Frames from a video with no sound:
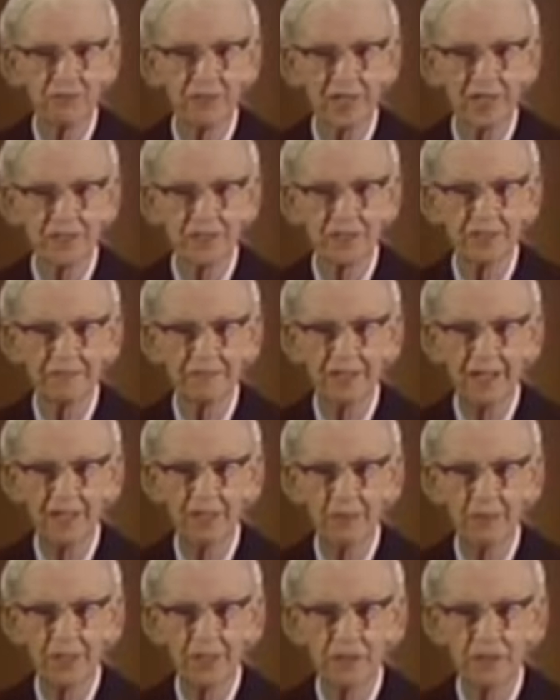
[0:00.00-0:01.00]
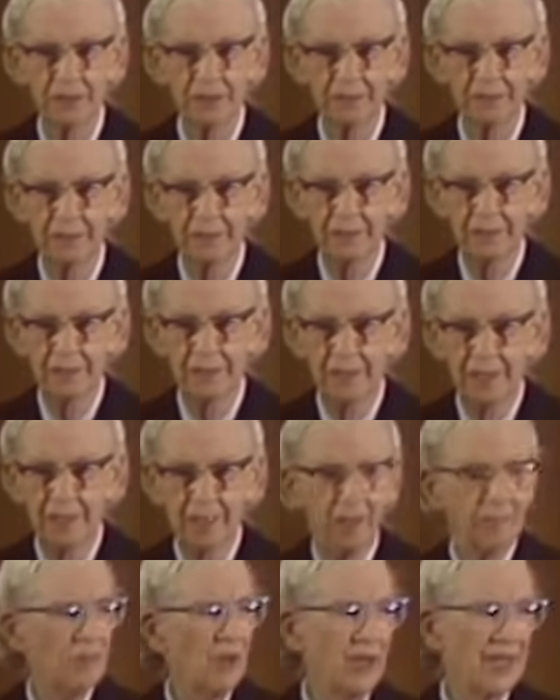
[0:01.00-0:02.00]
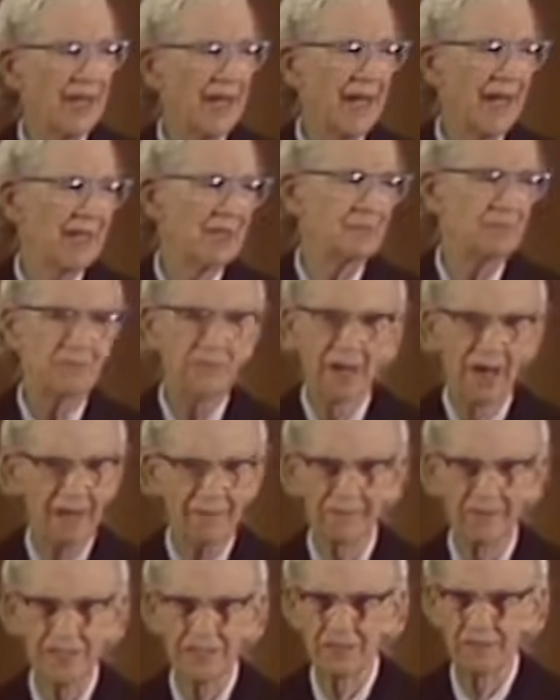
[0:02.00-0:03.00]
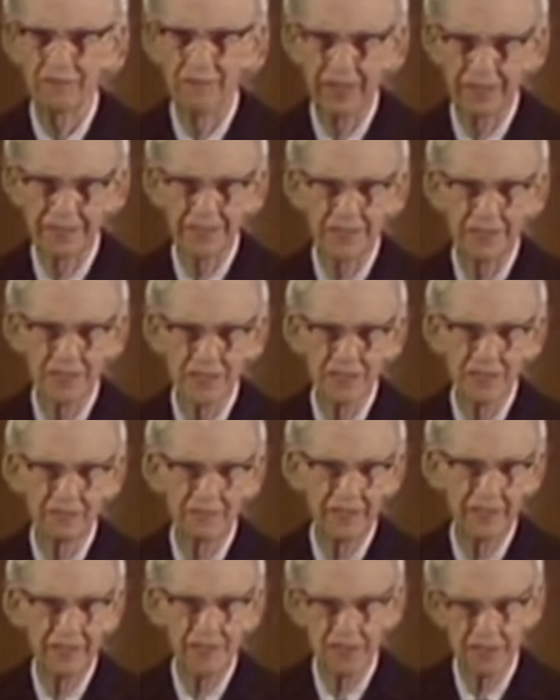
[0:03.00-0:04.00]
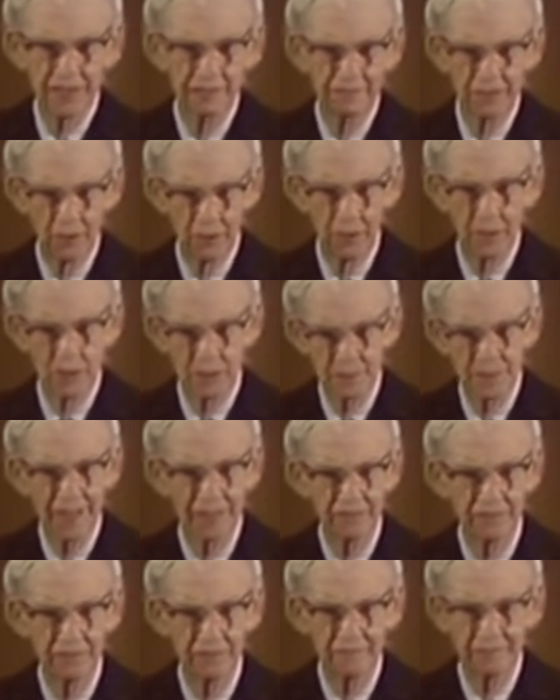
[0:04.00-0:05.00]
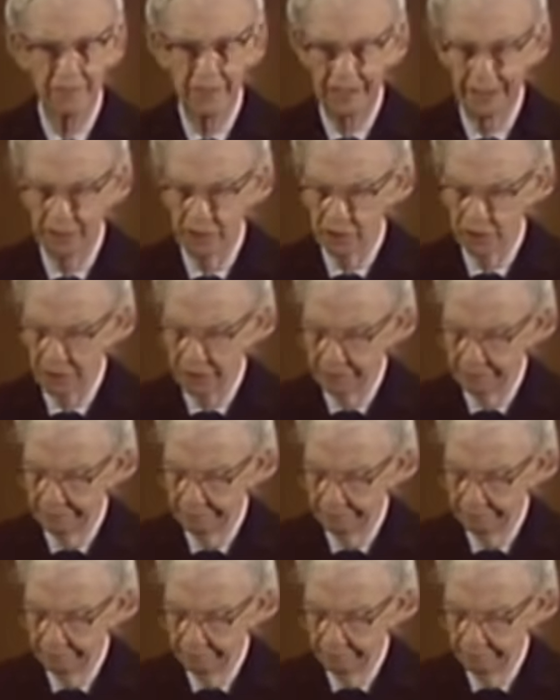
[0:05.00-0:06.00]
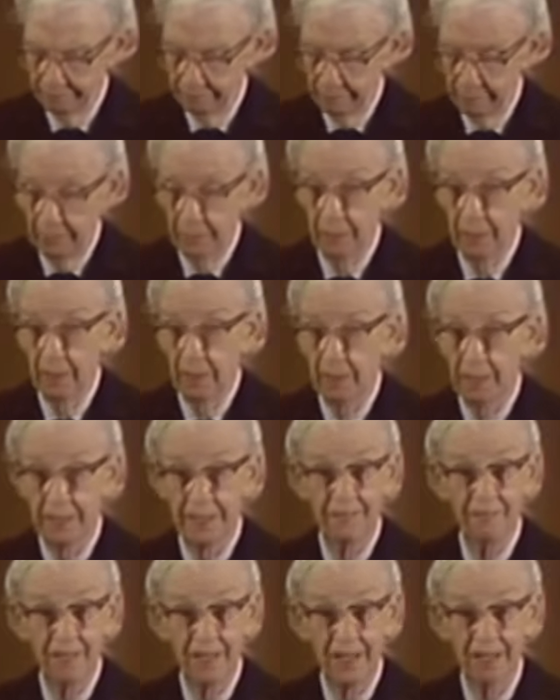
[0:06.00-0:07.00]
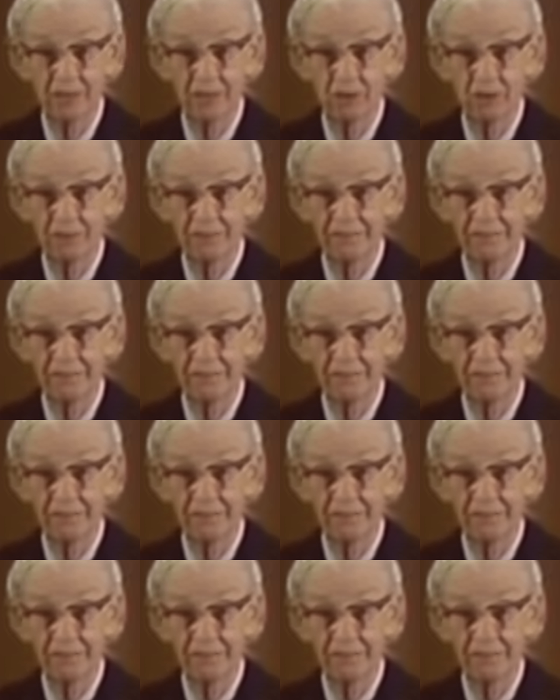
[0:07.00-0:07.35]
test, and evaluation. Boy, that had a marvelous effect on the civilians. They're very respectful of managers. It even had a good